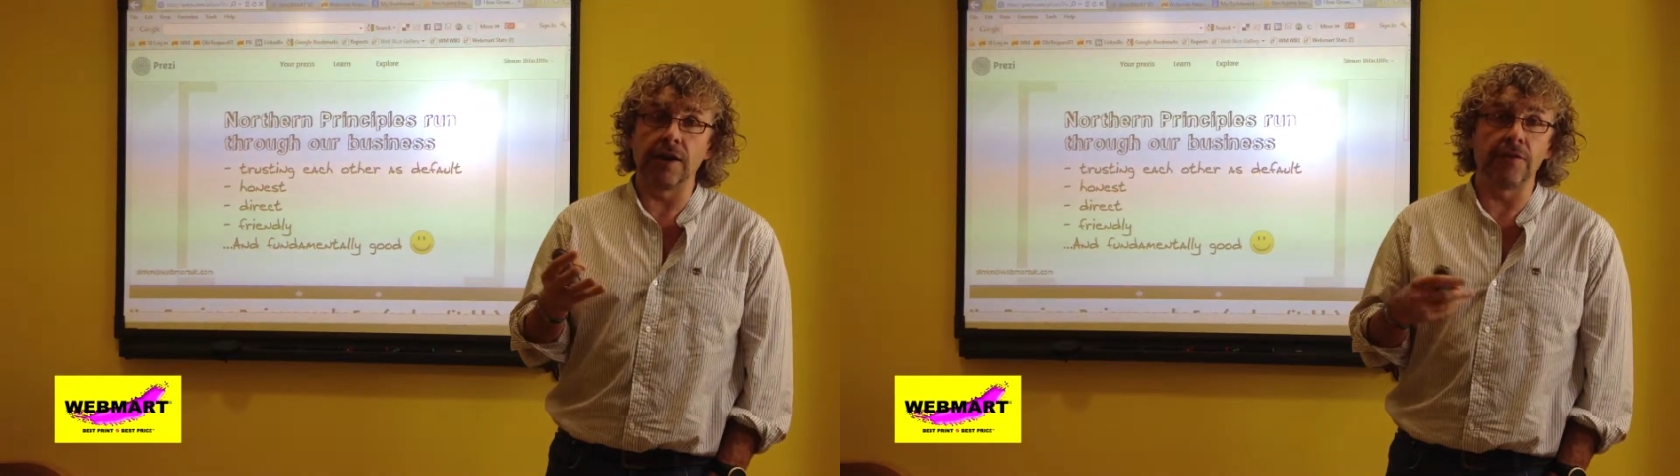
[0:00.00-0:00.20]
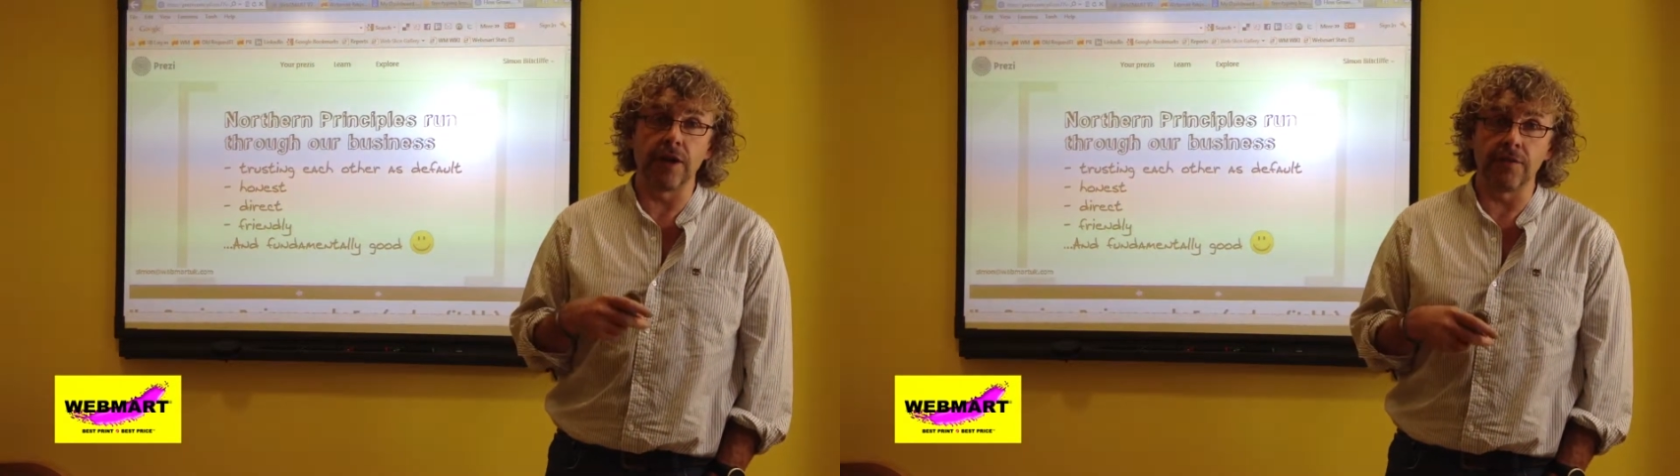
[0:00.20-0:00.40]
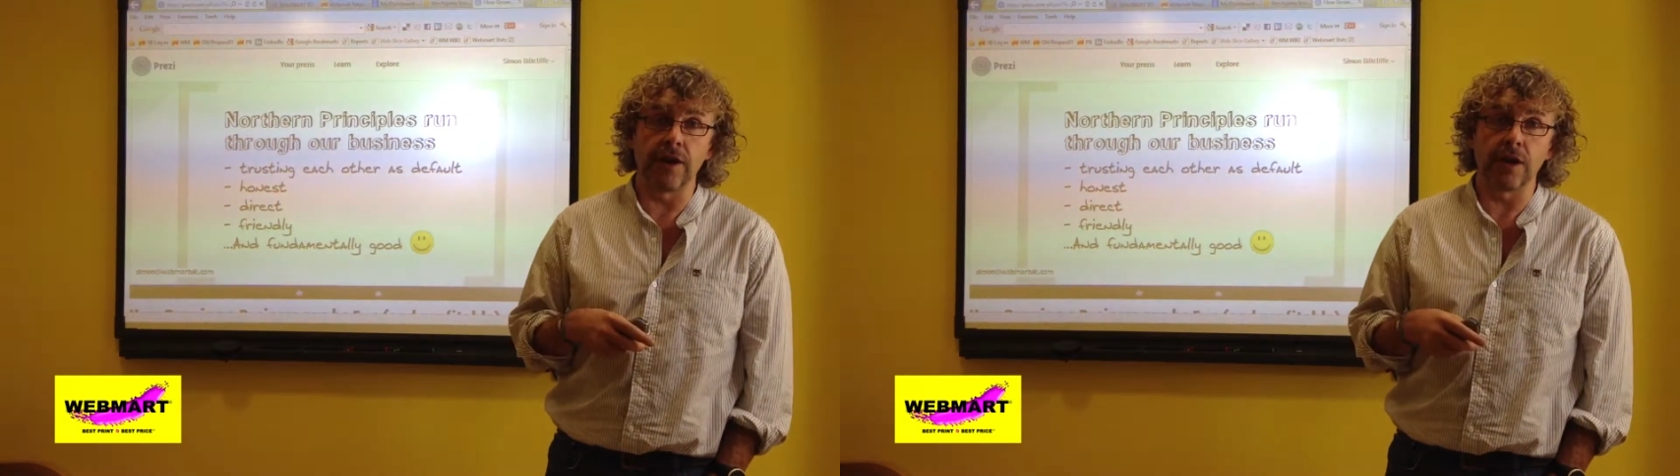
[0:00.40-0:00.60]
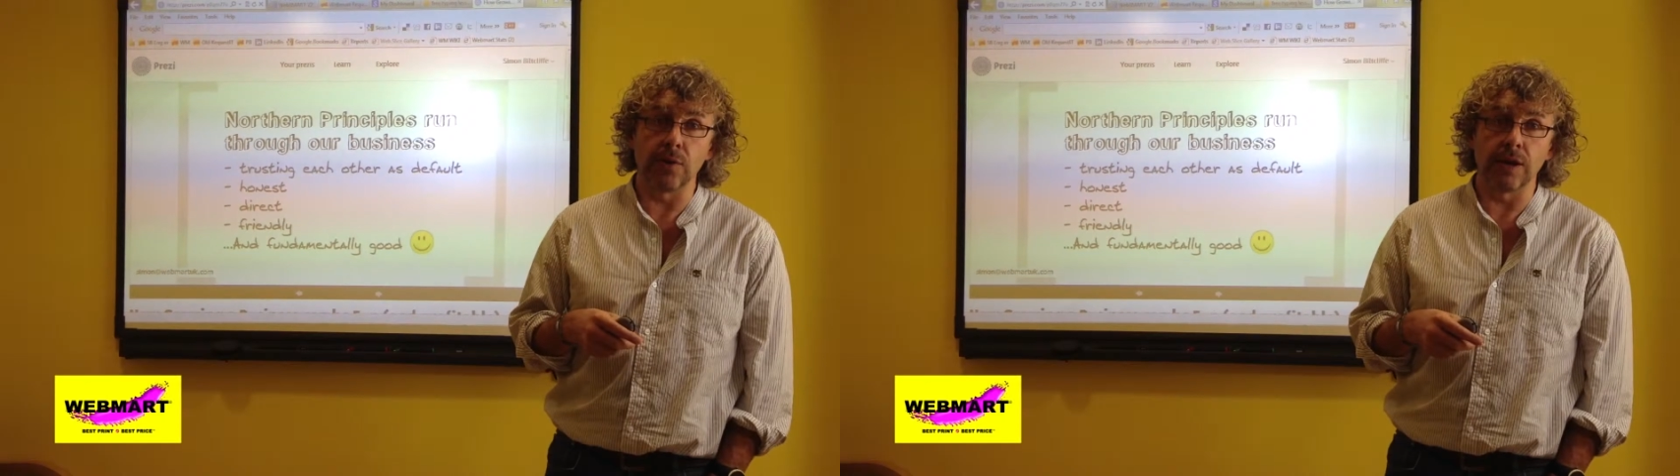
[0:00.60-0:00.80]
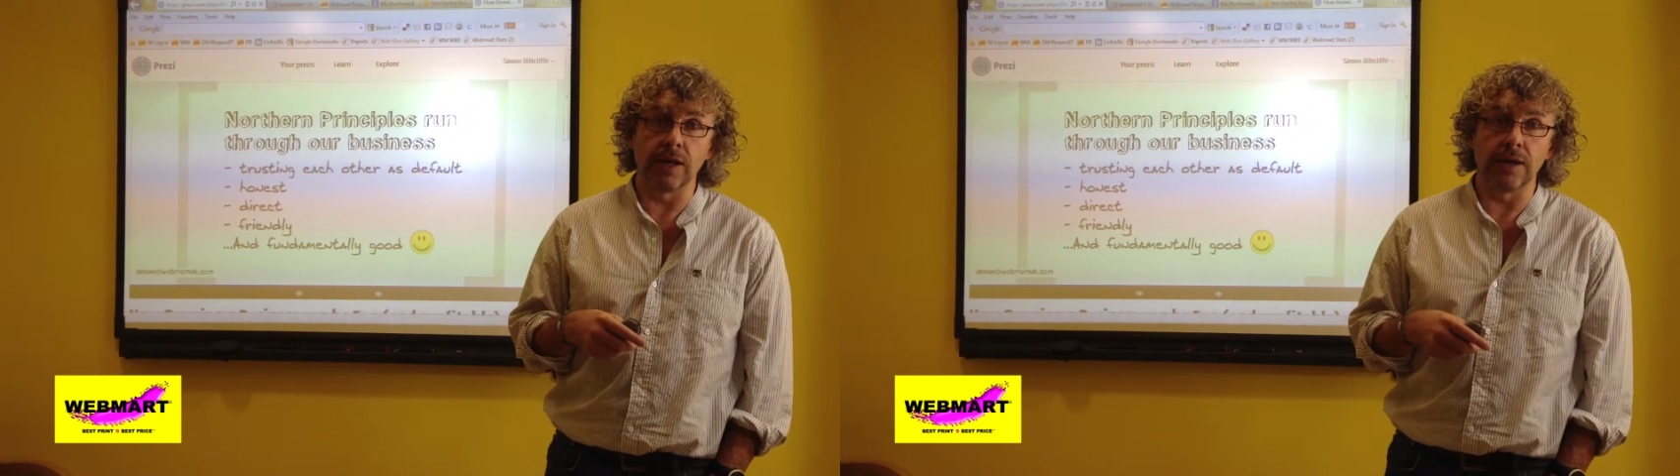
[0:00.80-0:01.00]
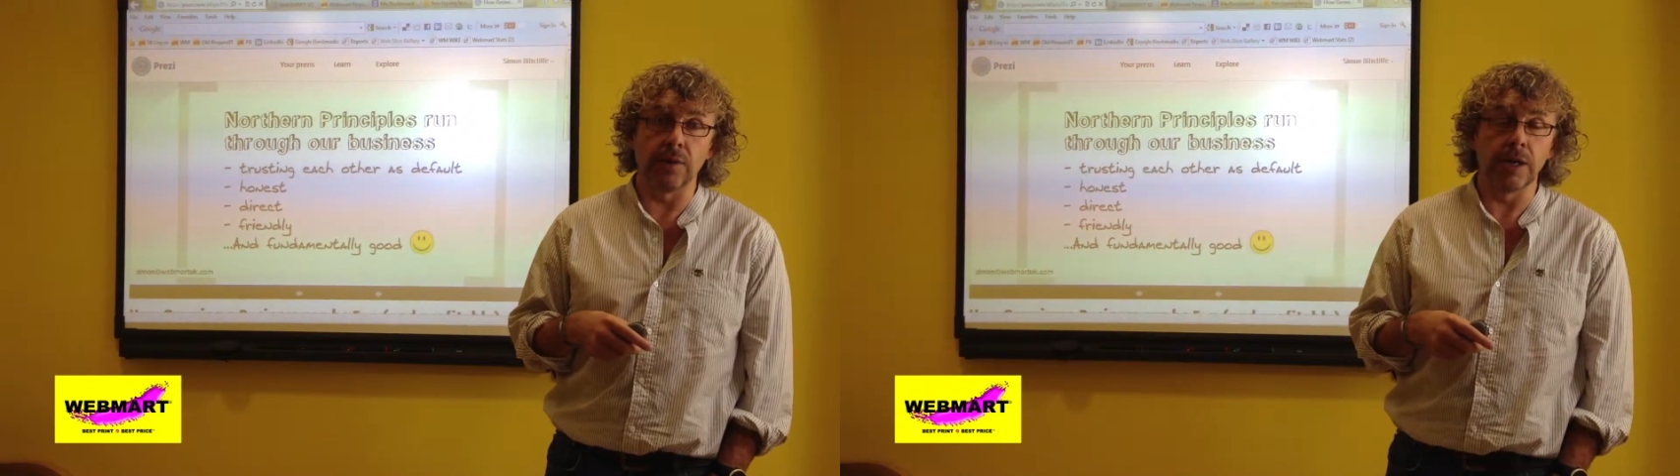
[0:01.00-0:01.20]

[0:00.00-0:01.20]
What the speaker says: and you learn that very, very